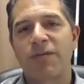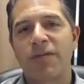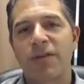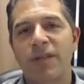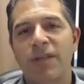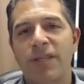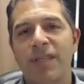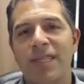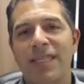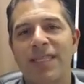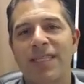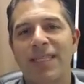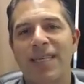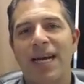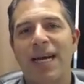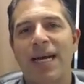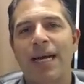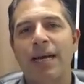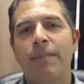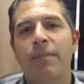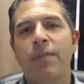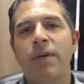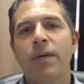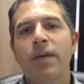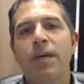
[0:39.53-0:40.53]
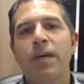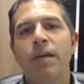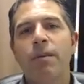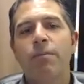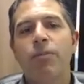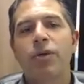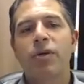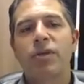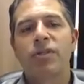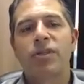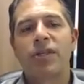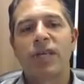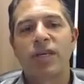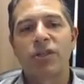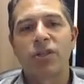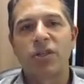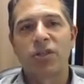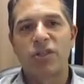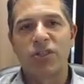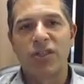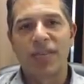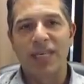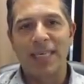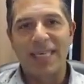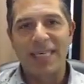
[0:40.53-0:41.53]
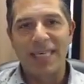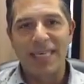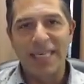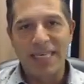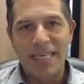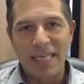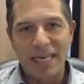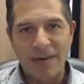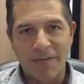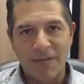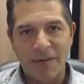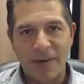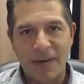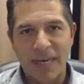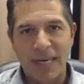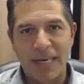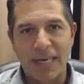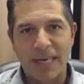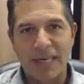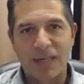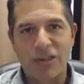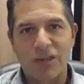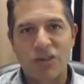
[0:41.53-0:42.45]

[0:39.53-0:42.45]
in time puts such a significant